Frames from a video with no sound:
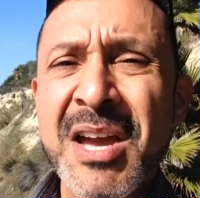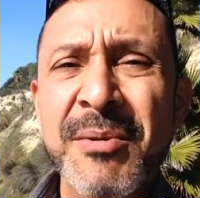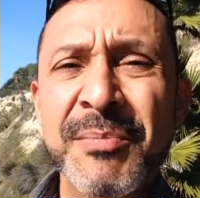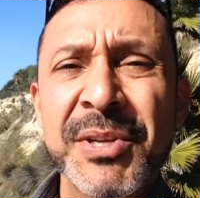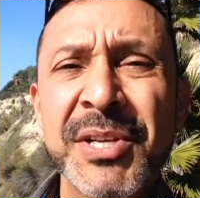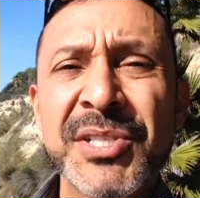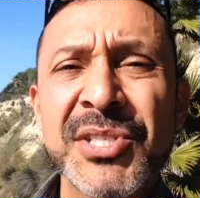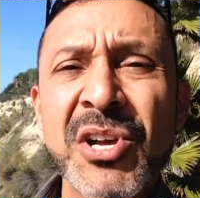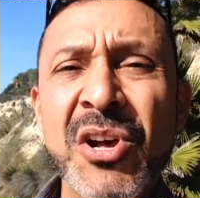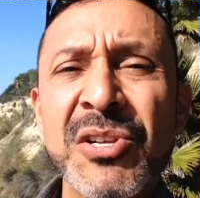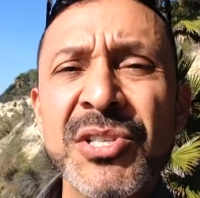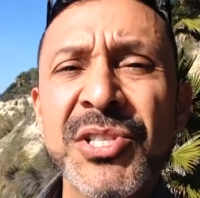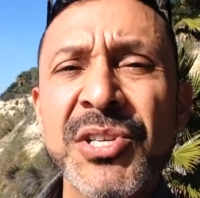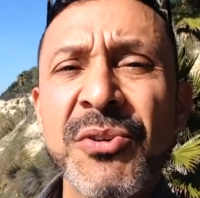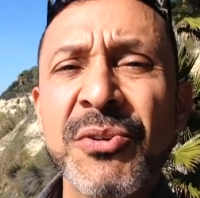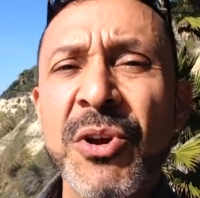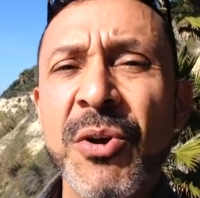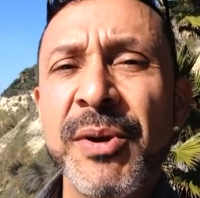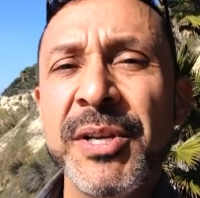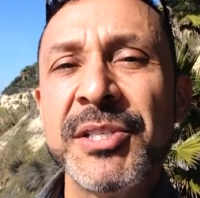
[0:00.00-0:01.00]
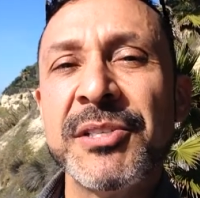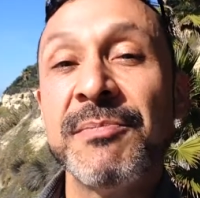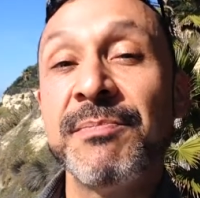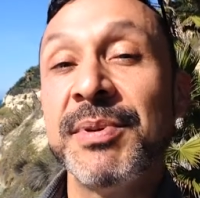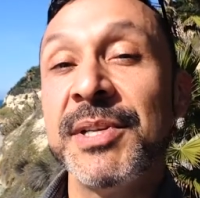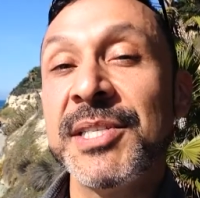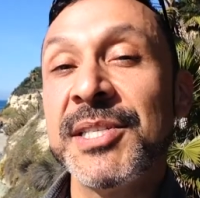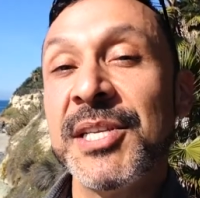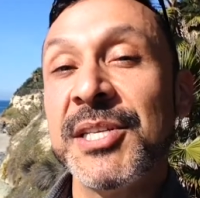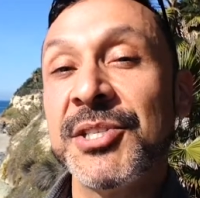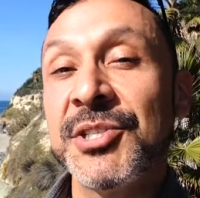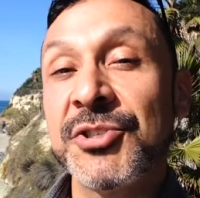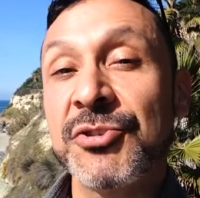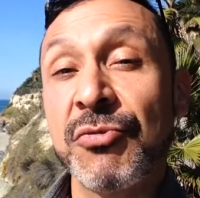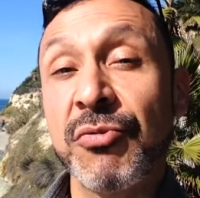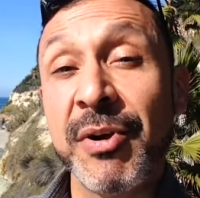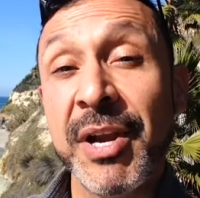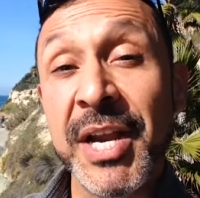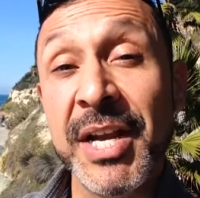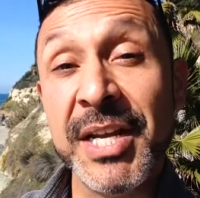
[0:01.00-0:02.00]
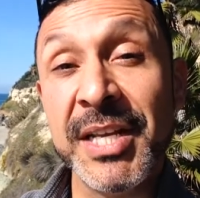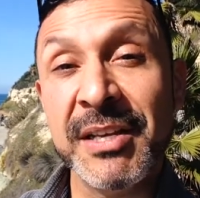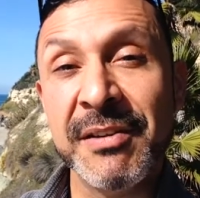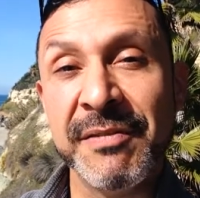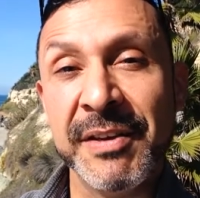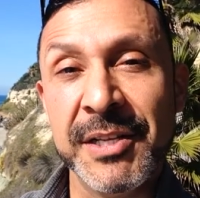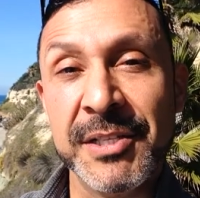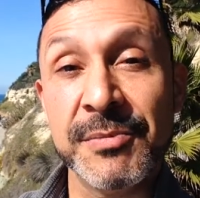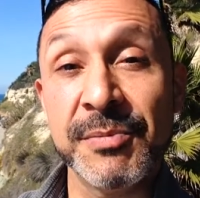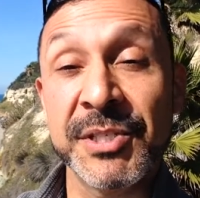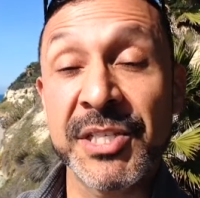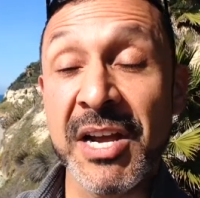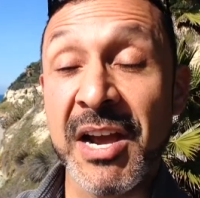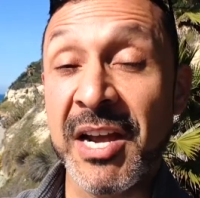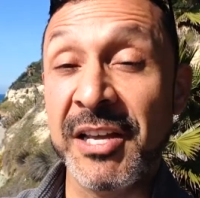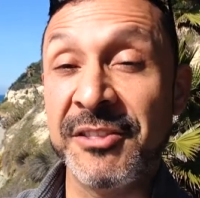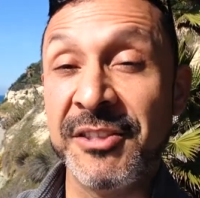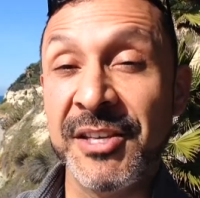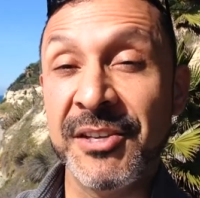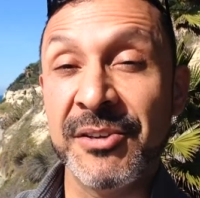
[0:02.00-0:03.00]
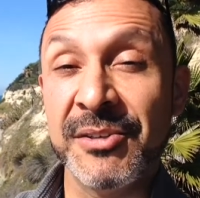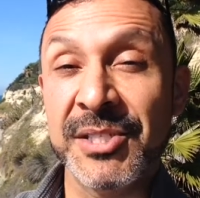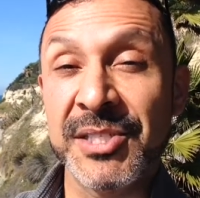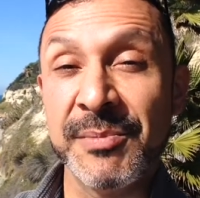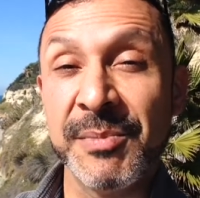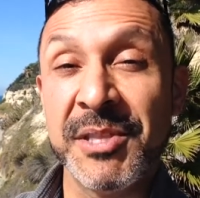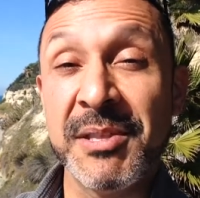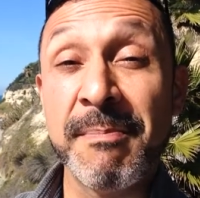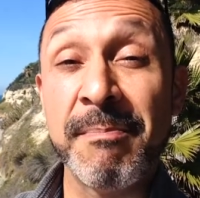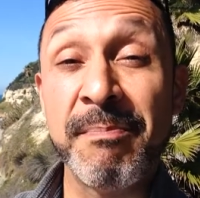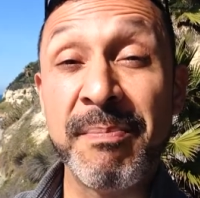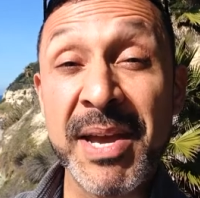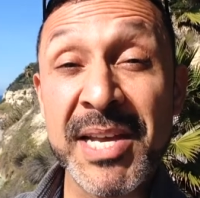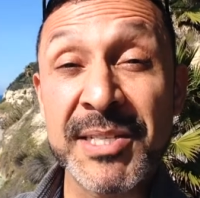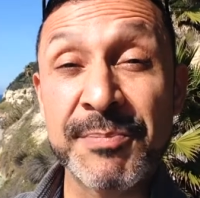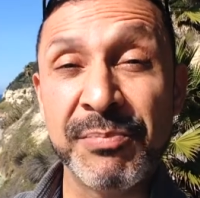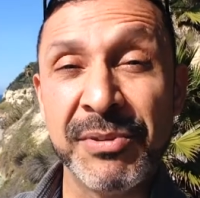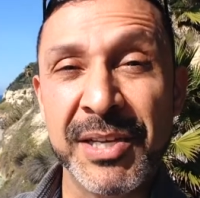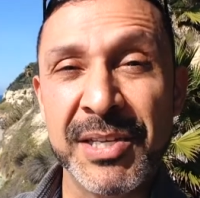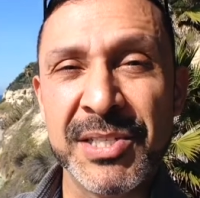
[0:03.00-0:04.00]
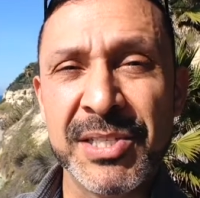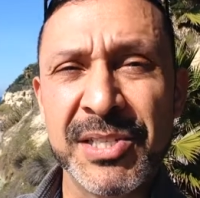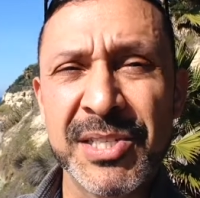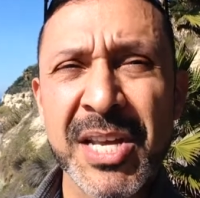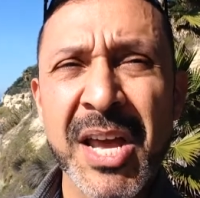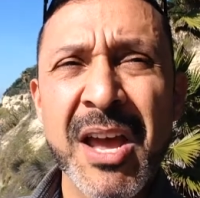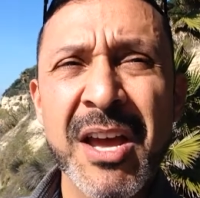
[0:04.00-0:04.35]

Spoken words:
But it's also going to business training events, which I think are some of the best places.